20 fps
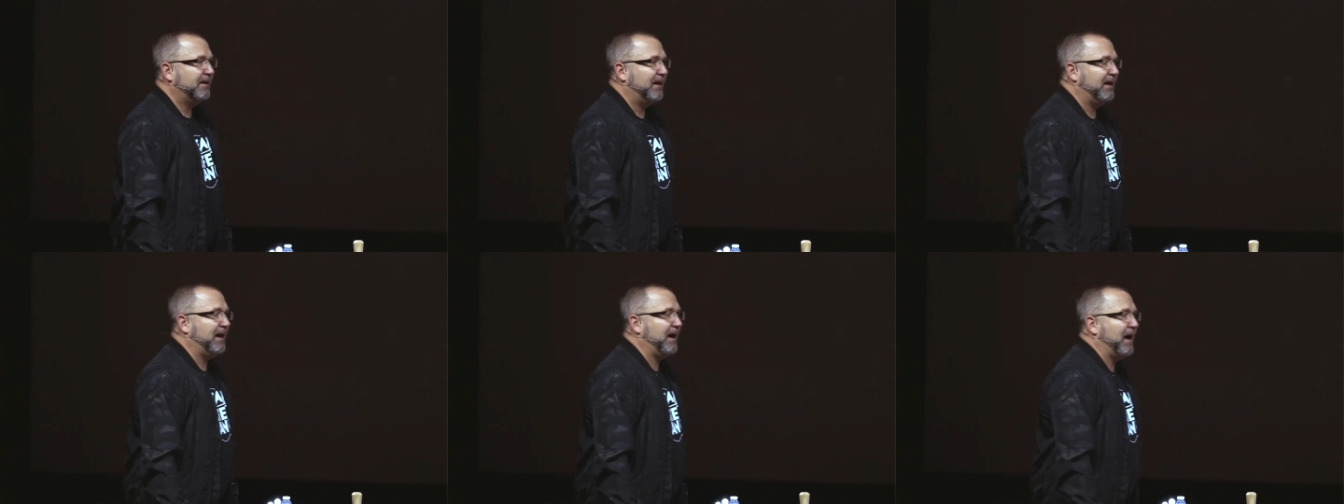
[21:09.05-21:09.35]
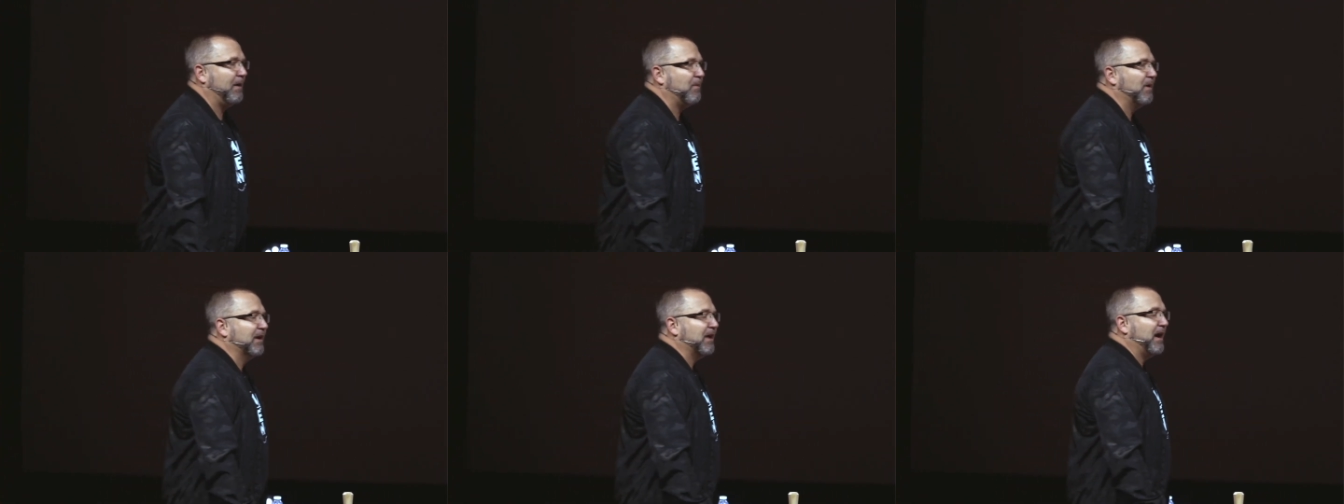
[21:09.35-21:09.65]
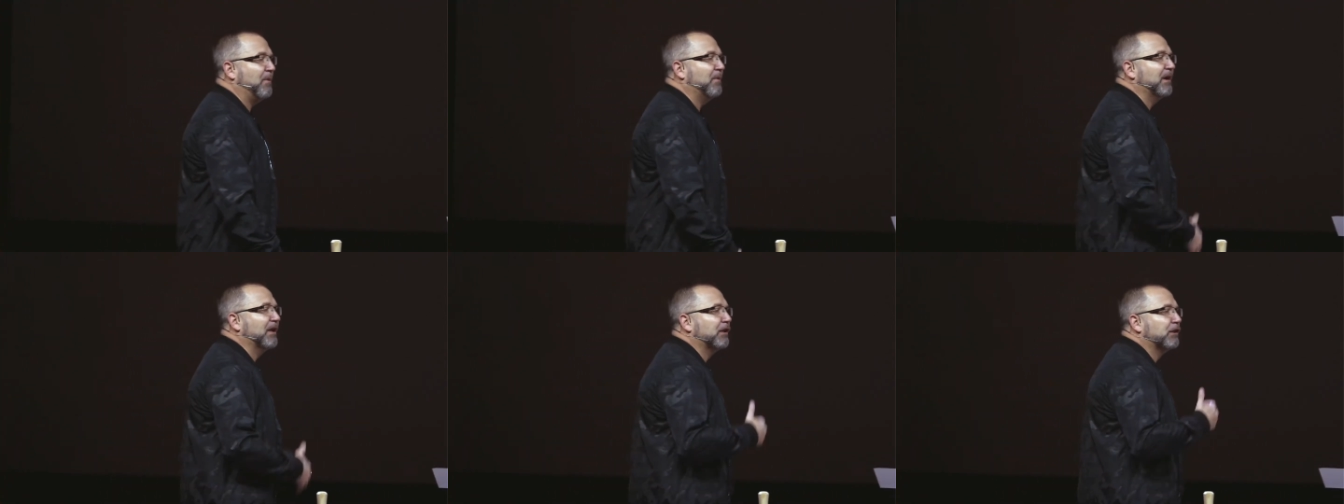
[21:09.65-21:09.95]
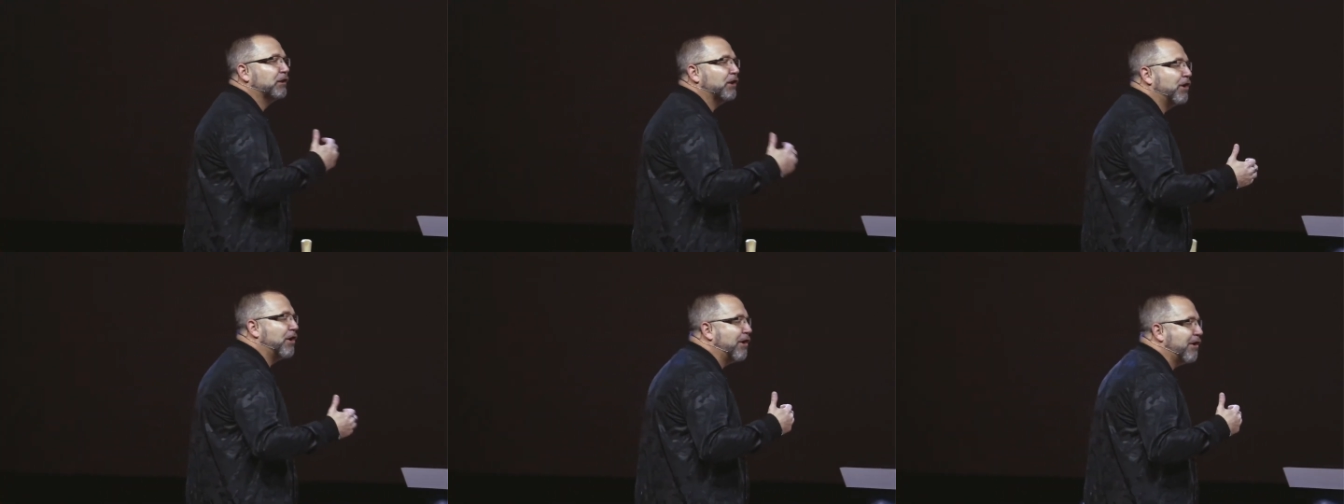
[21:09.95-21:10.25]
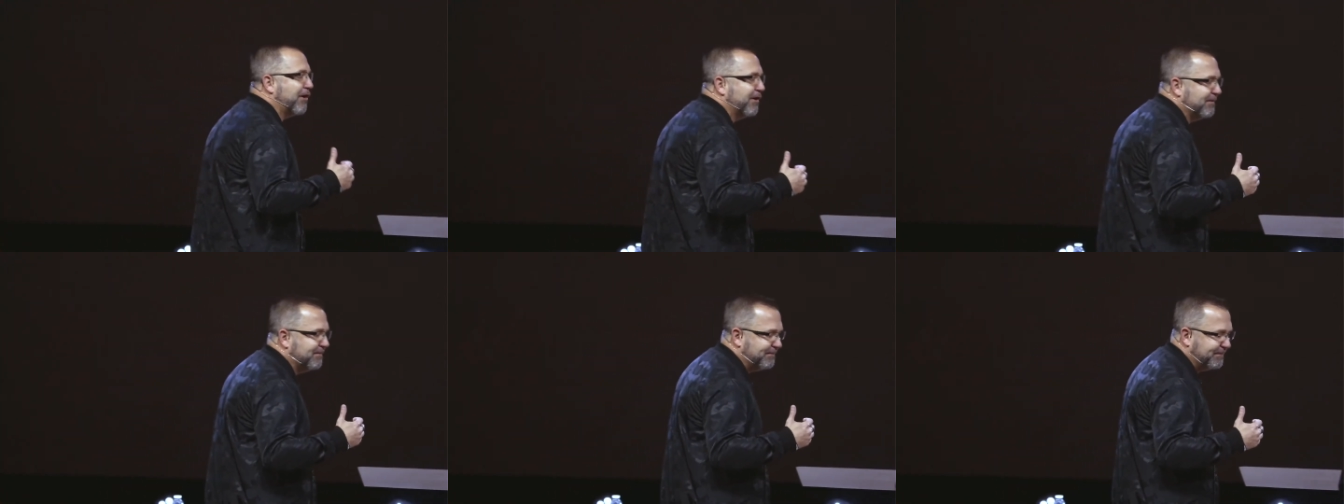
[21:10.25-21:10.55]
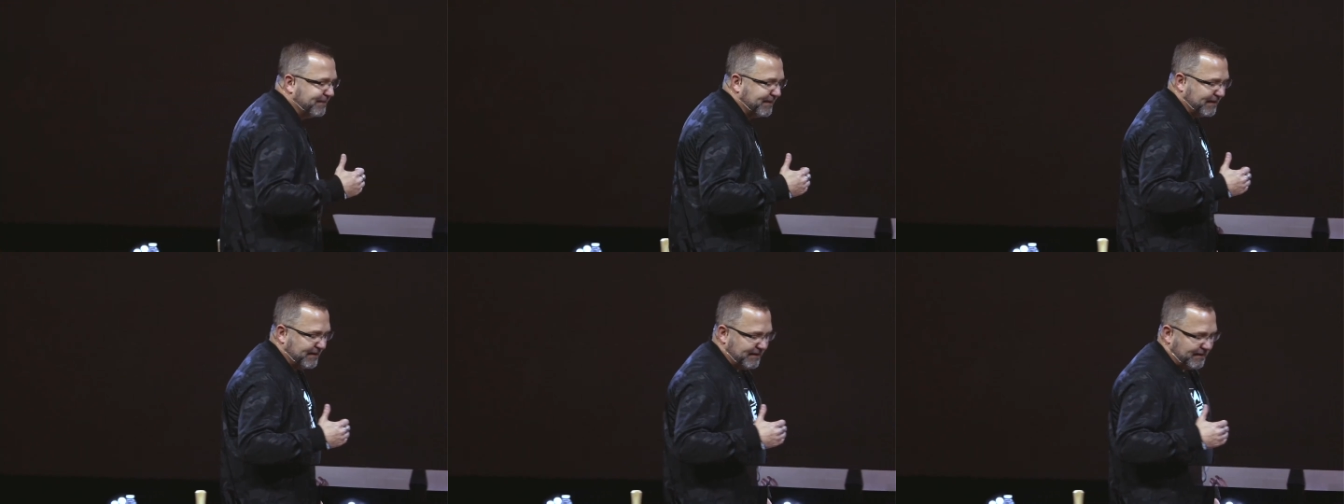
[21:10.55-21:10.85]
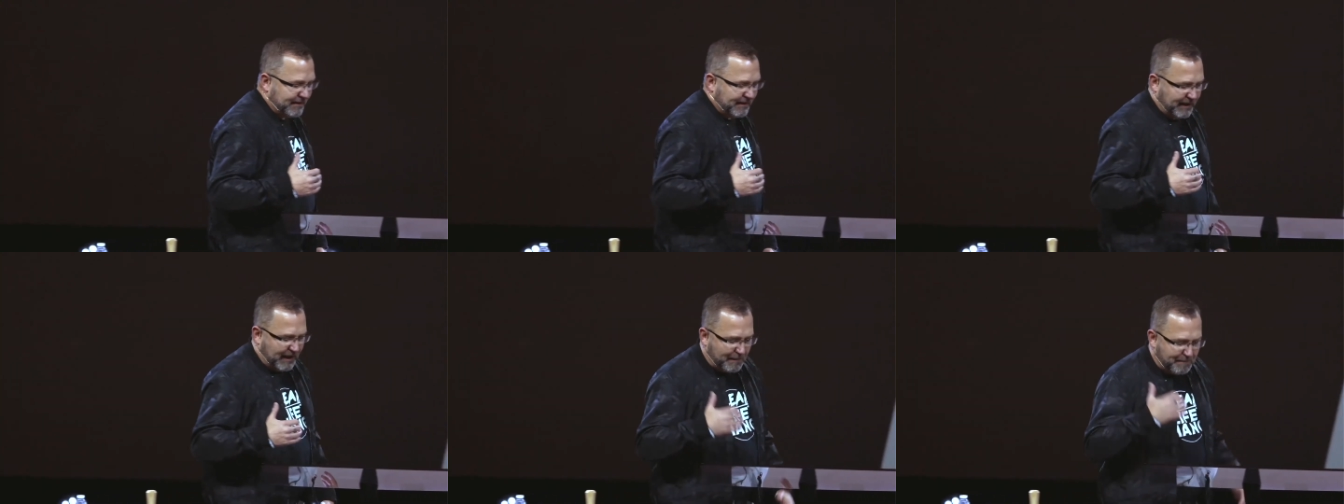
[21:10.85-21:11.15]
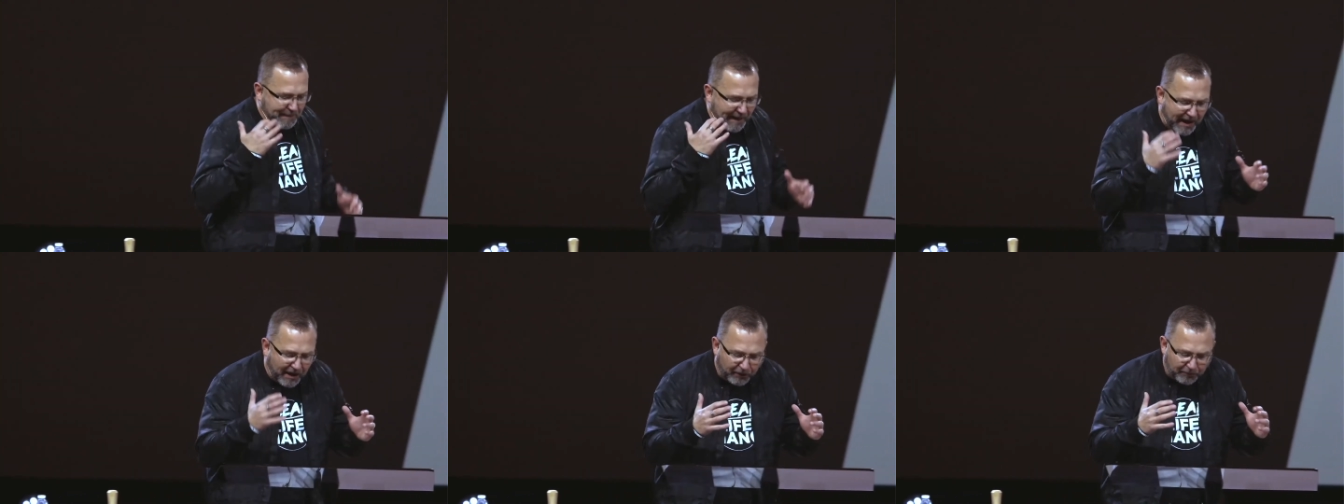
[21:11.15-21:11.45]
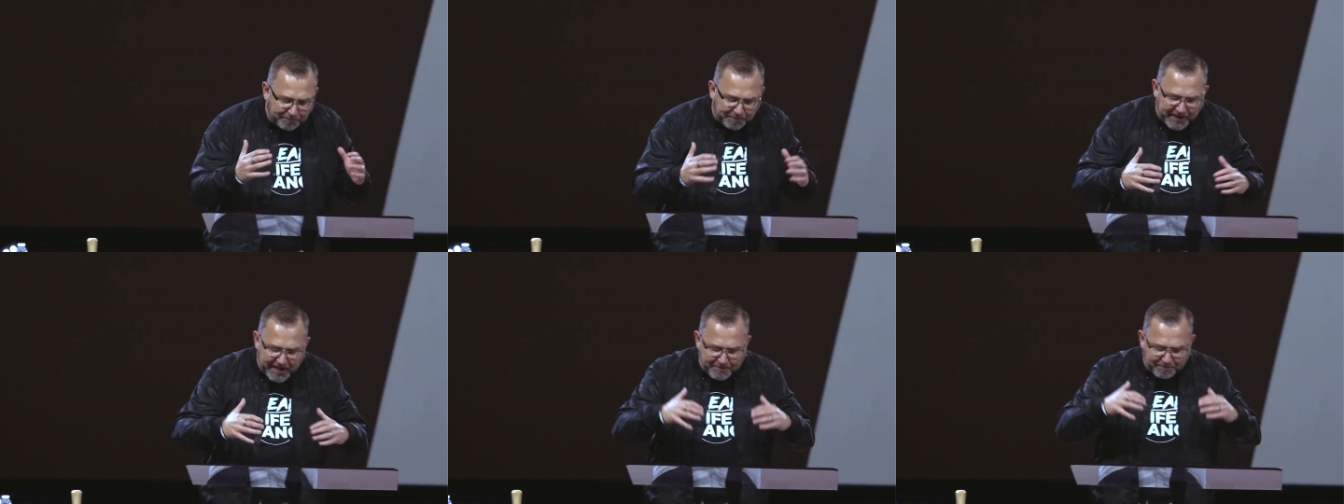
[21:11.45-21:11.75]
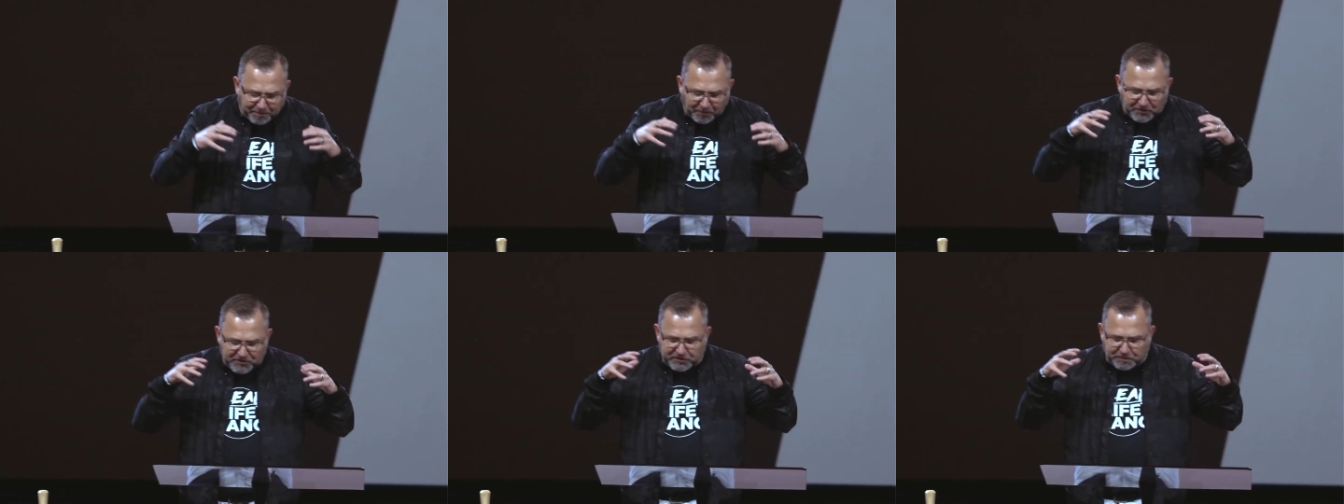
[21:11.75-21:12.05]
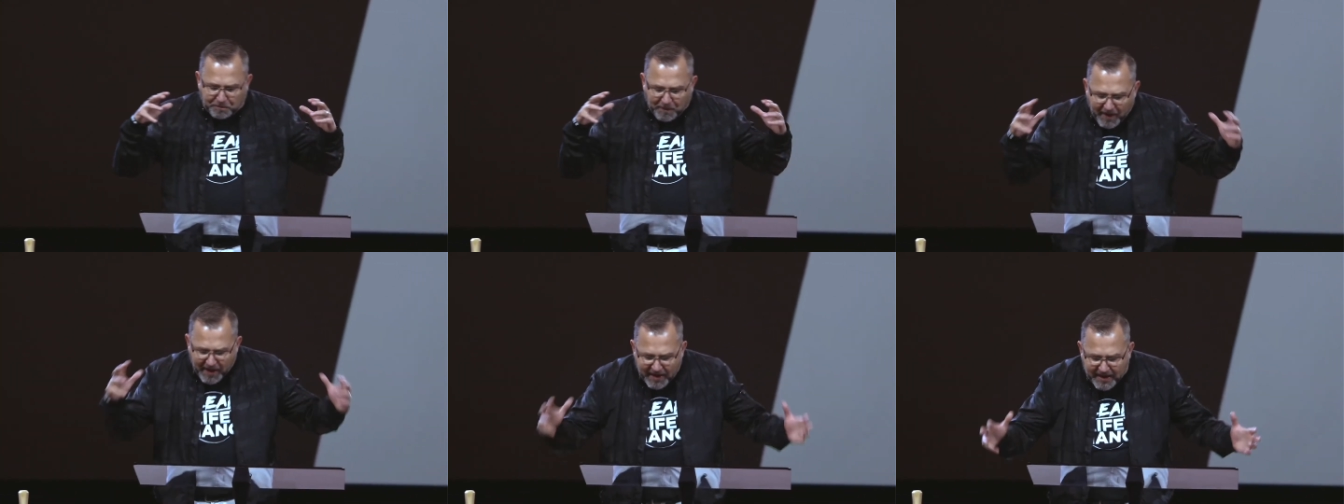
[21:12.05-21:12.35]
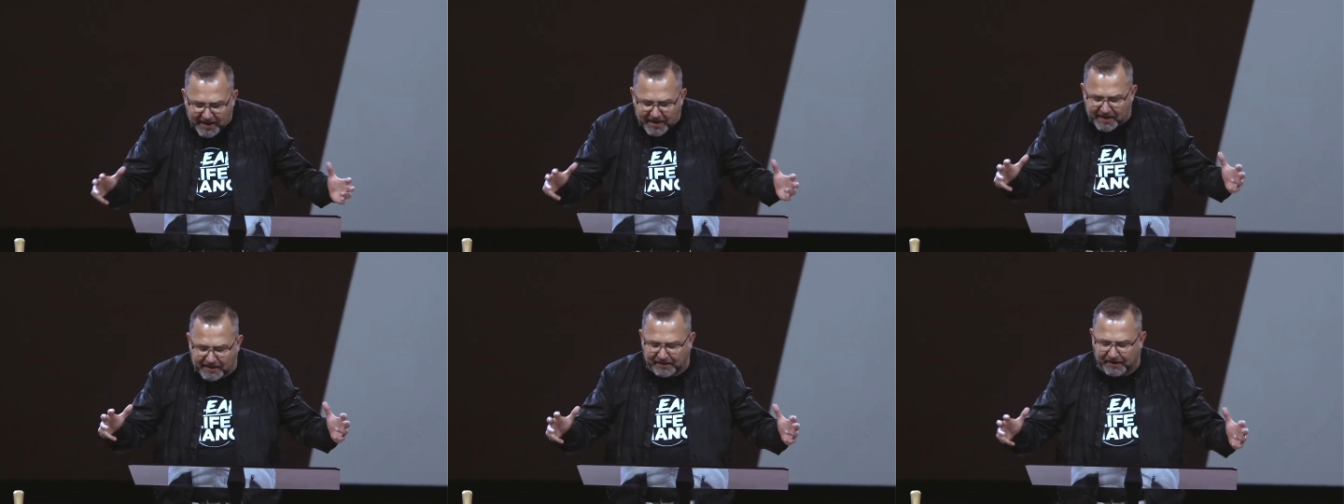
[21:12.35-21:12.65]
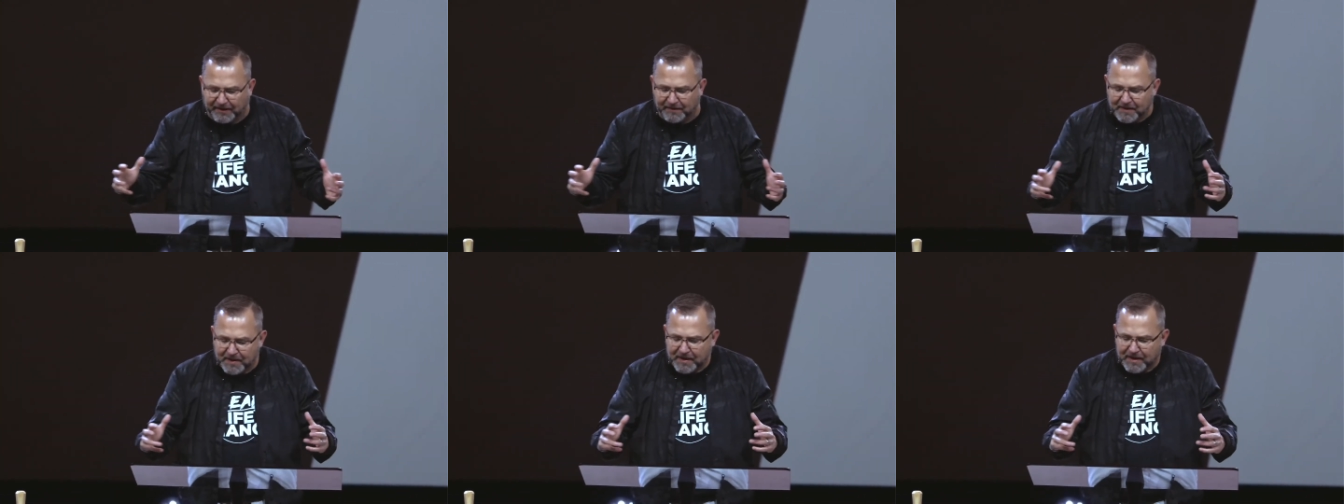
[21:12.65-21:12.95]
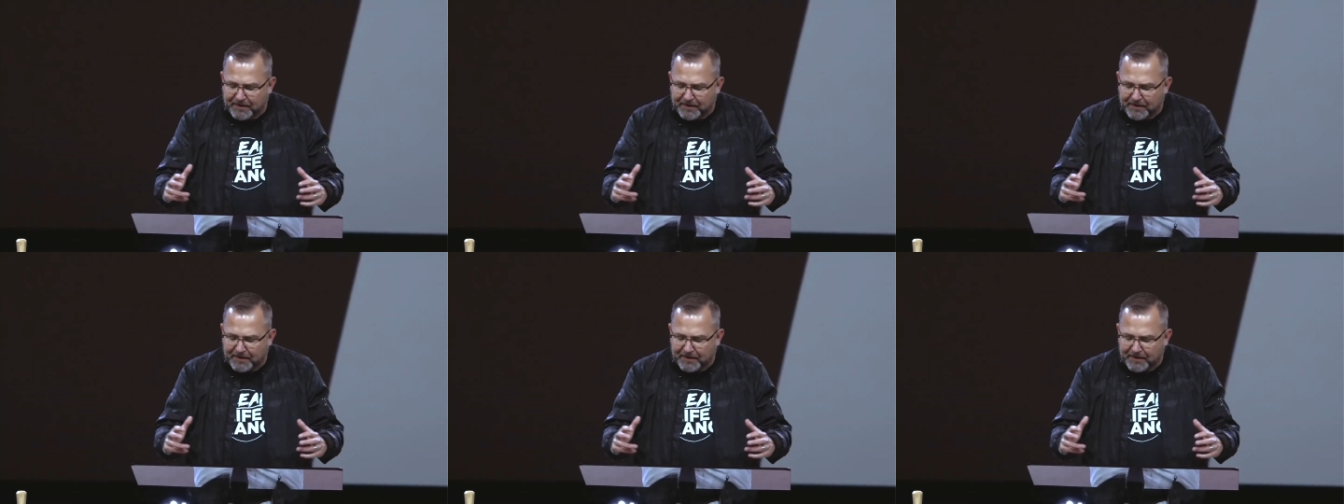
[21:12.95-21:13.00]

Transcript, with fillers: I, I want to learn about people's pain and